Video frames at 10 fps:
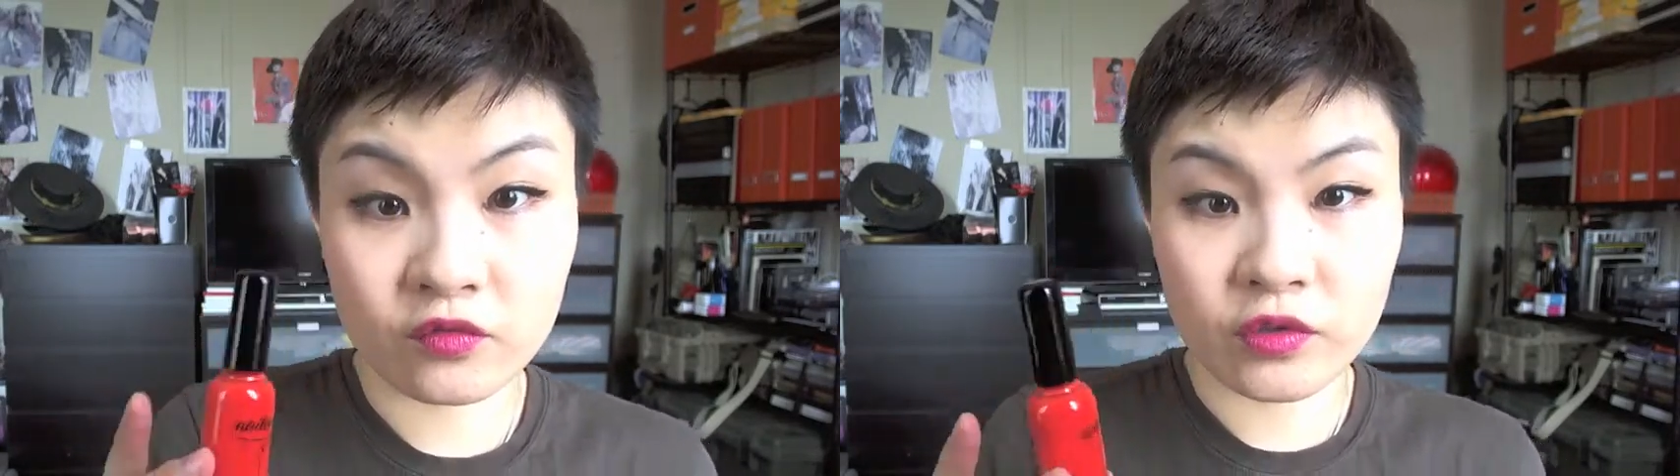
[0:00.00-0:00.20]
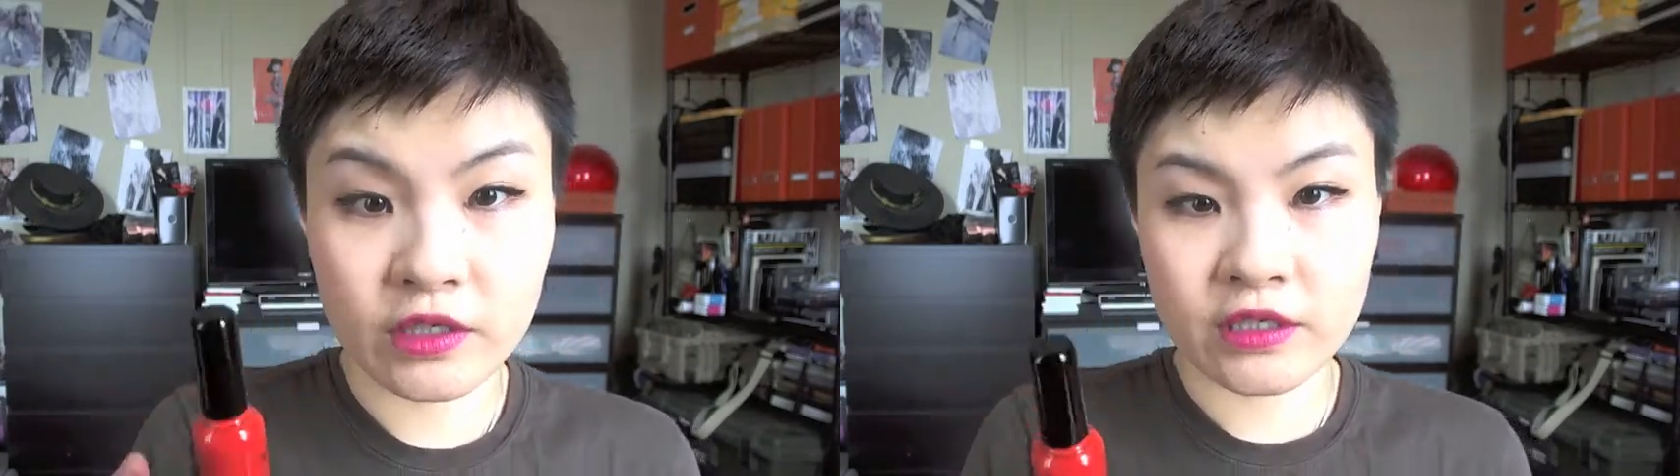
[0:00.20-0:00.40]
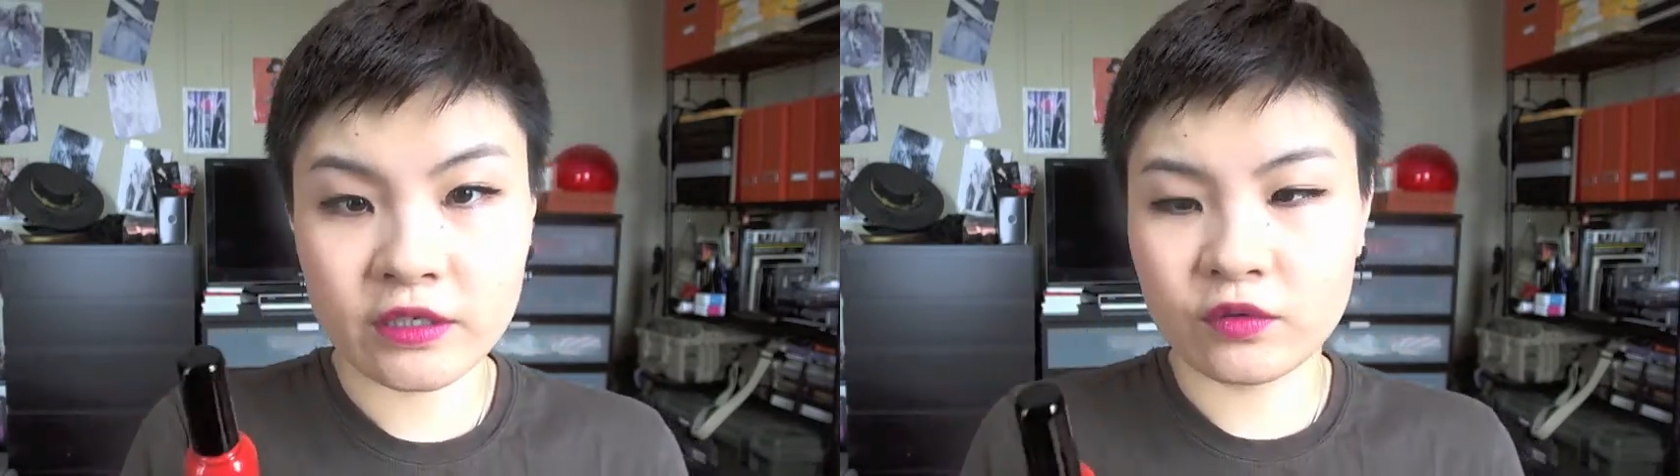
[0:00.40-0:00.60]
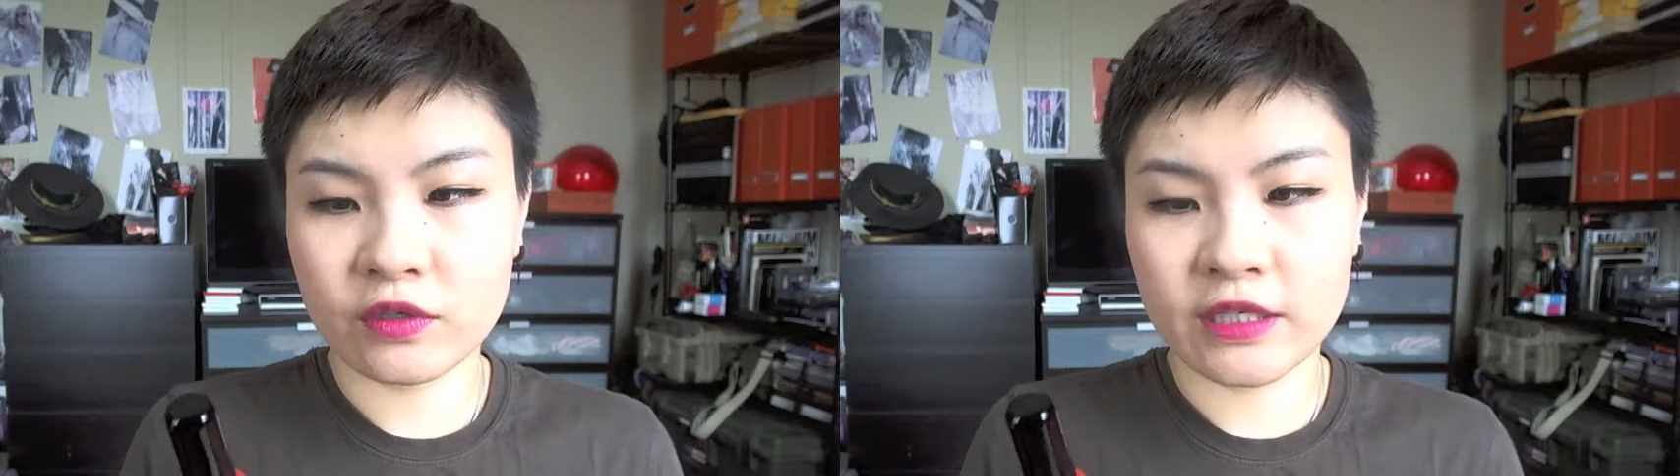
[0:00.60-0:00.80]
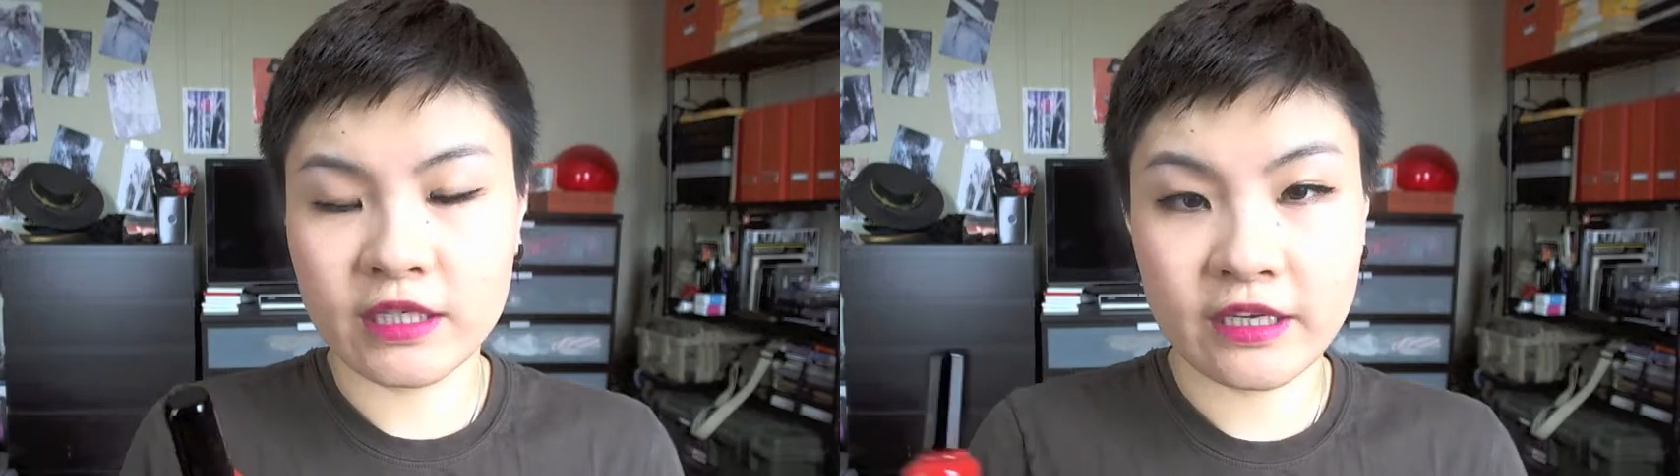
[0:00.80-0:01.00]
really
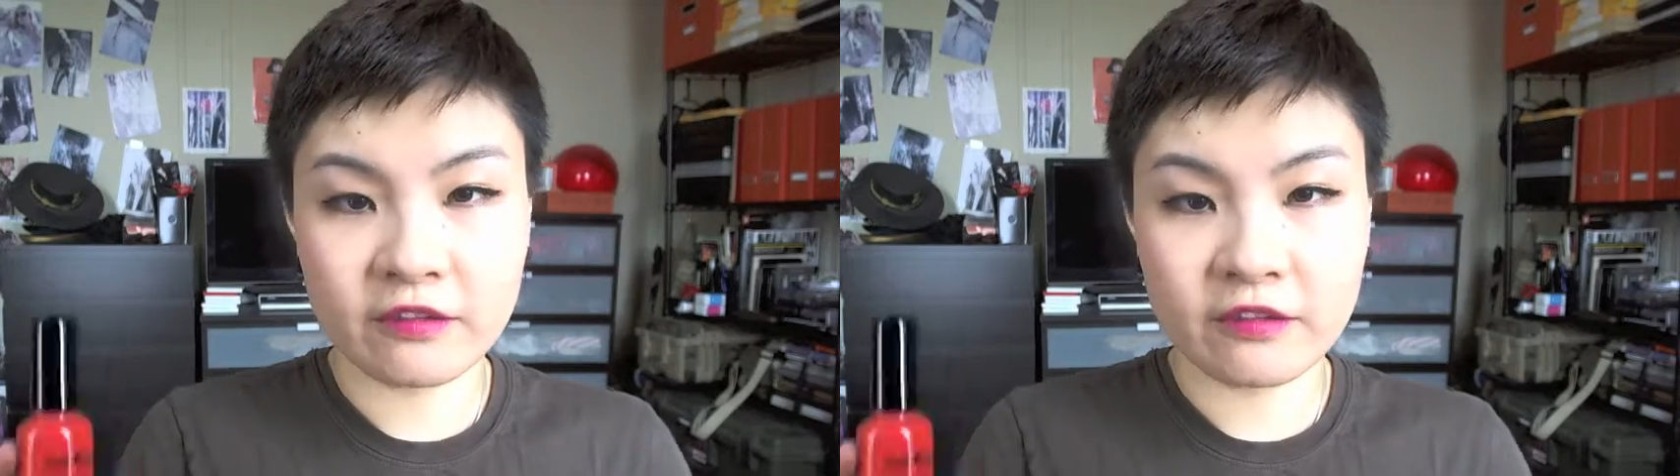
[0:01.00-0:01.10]
really like